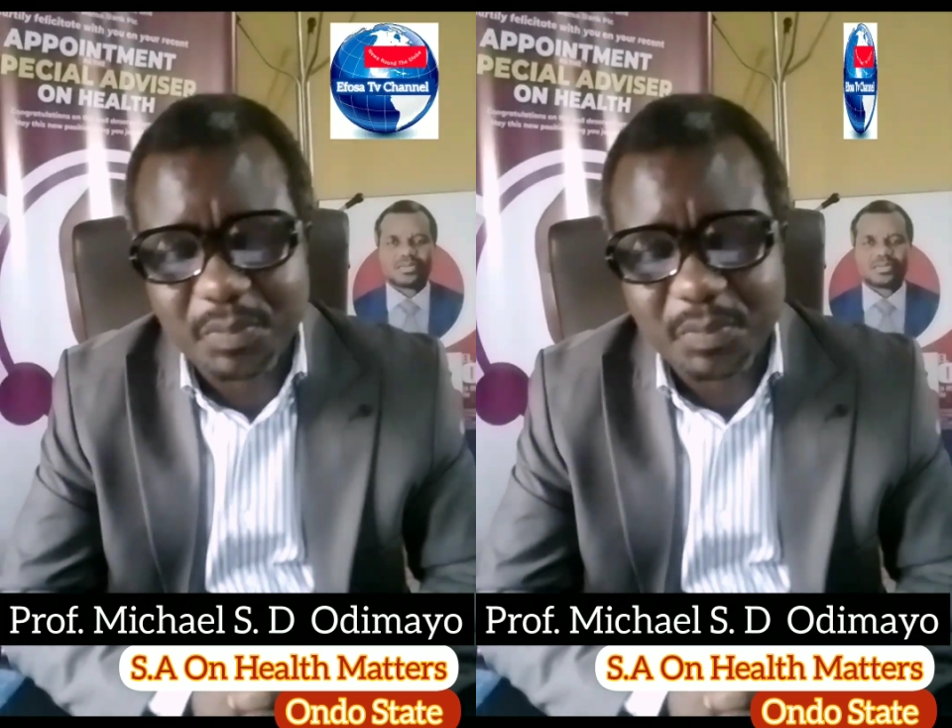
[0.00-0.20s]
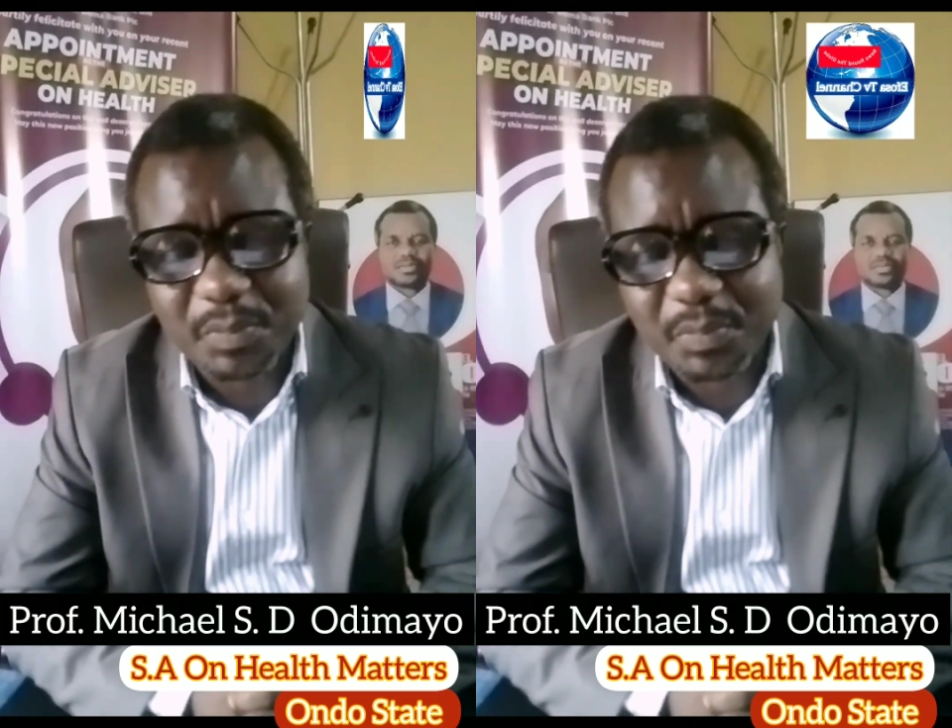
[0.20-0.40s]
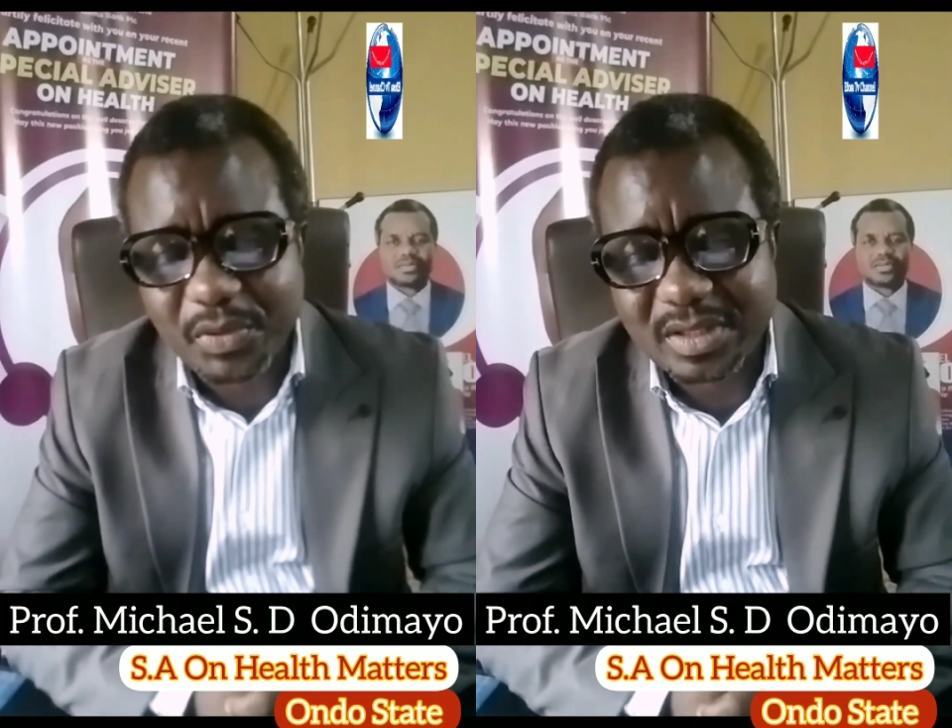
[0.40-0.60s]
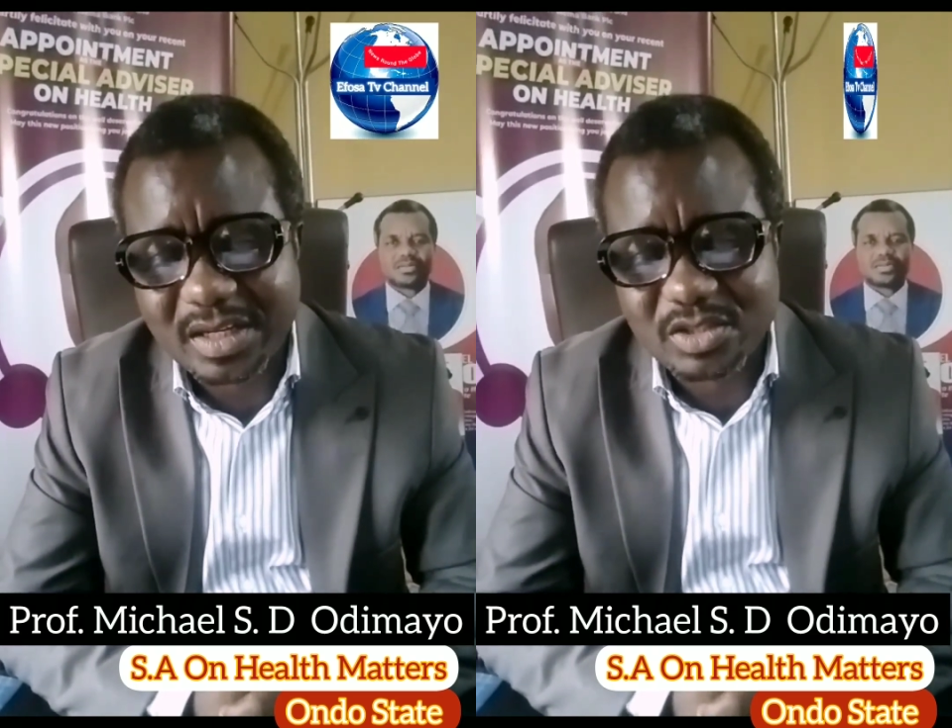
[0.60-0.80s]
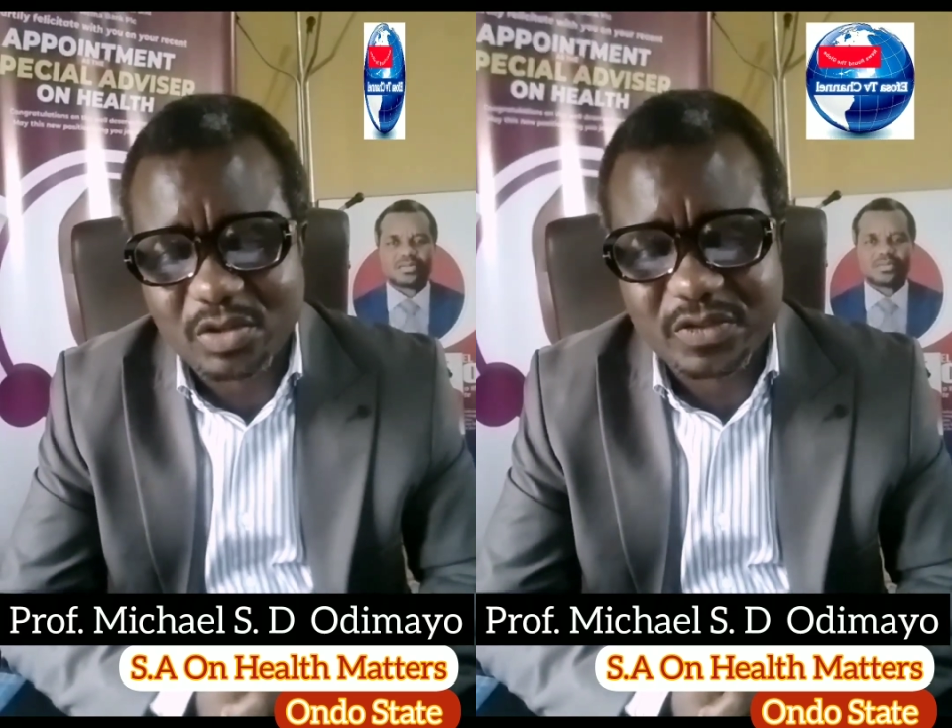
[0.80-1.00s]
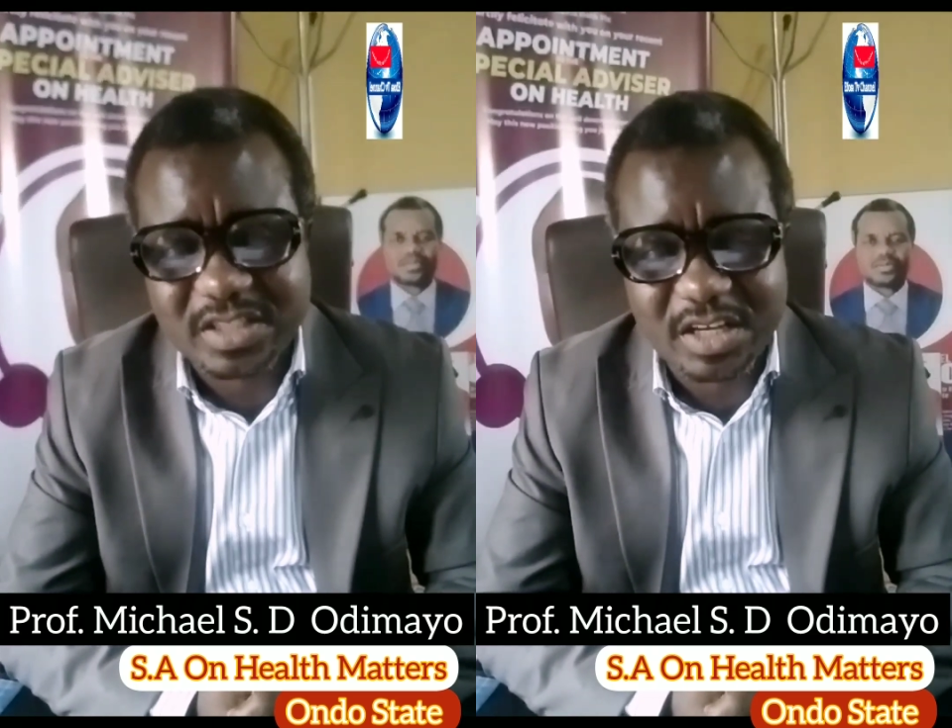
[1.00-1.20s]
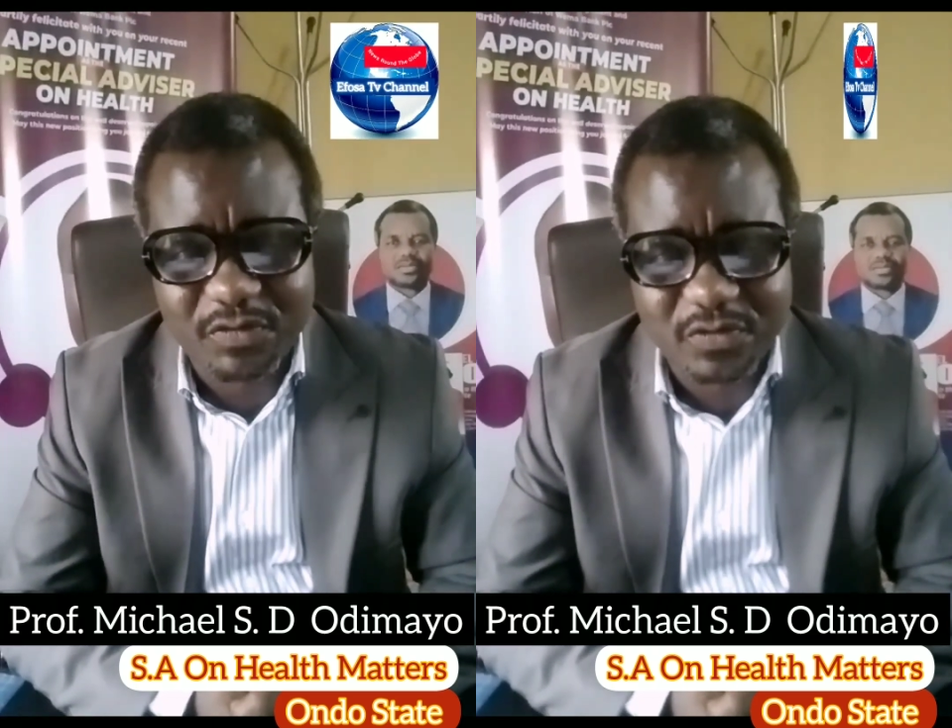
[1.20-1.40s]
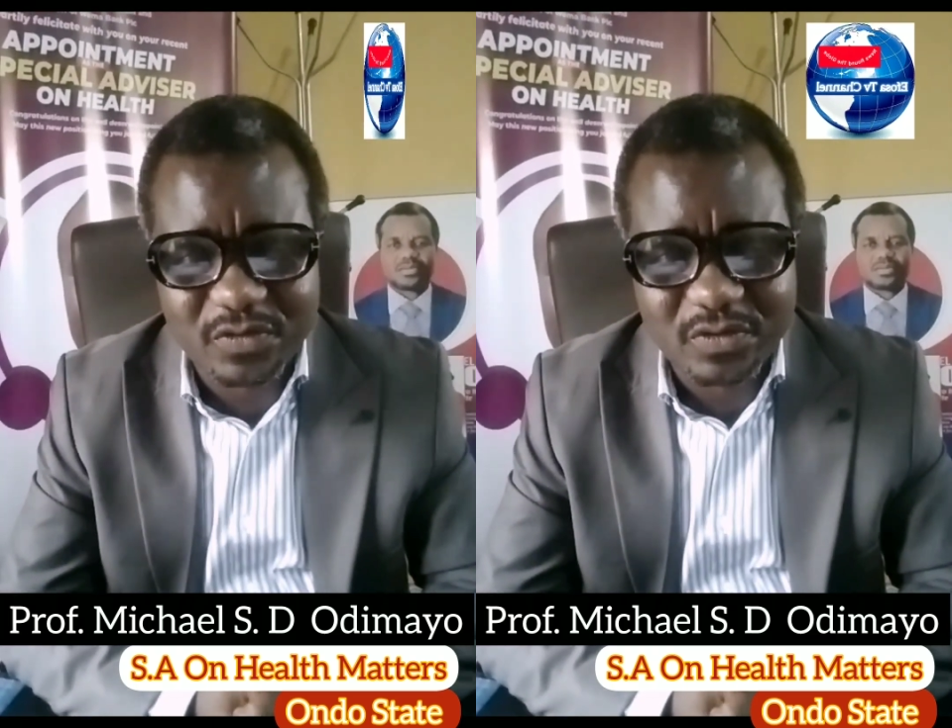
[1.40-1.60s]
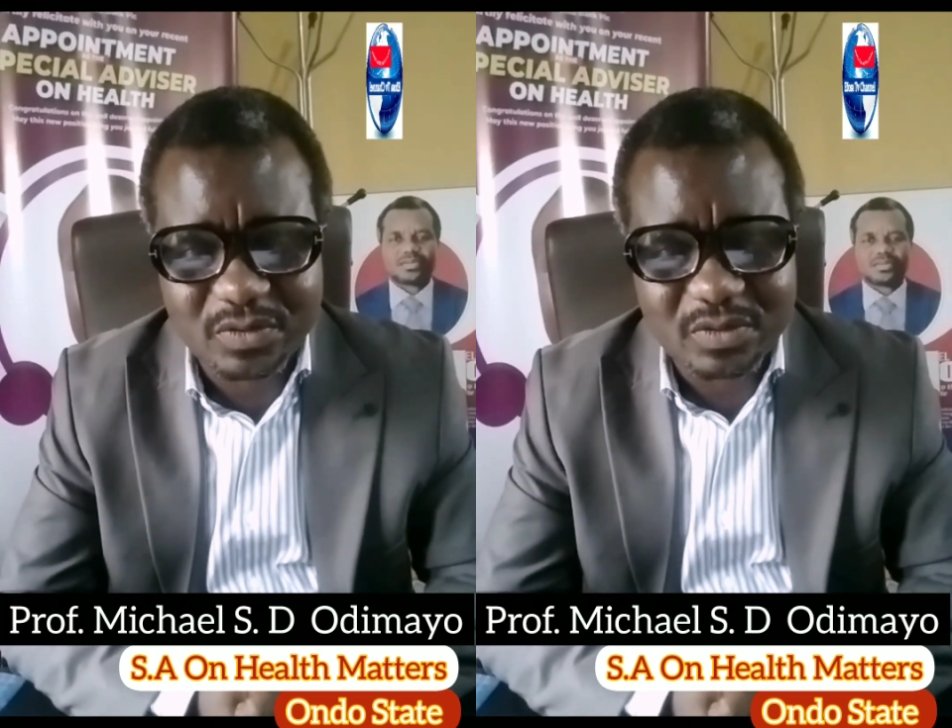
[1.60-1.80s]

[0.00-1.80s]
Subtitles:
on the importance of safe